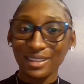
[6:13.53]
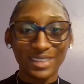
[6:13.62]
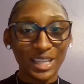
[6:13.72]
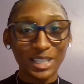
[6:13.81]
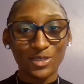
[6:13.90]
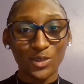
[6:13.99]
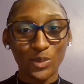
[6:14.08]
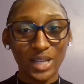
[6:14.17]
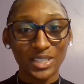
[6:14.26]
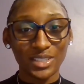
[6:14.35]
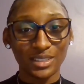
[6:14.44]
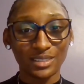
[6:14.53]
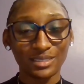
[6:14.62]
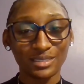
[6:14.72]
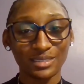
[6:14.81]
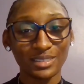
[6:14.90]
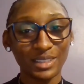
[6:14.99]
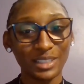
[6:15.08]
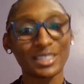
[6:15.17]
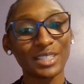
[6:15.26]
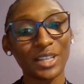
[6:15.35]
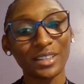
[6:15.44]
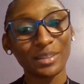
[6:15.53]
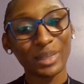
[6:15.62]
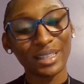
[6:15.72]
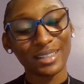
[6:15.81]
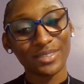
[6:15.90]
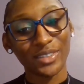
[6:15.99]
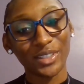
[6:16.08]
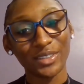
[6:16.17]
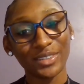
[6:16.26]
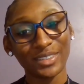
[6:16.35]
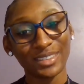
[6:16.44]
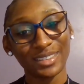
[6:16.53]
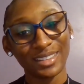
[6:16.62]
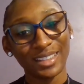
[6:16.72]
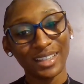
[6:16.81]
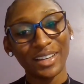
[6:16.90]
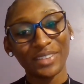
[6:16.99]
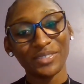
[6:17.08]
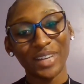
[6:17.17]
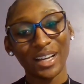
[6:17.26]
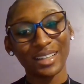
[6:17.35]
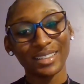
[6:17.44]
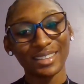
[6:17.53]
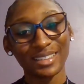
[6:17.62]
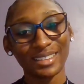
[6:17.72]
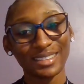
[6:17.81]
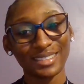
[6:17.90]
thanks for watching. And see y'all in my next video. Bye.